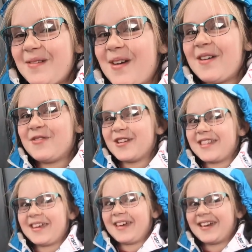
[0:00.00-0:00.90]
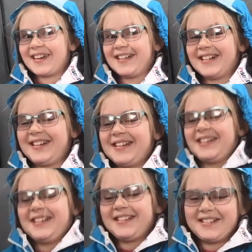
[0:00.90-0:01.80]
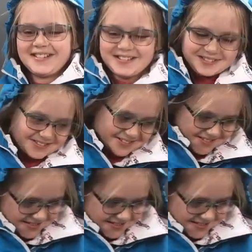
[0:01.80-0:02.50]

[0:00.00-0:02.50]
I'm everything. All right, let's try it.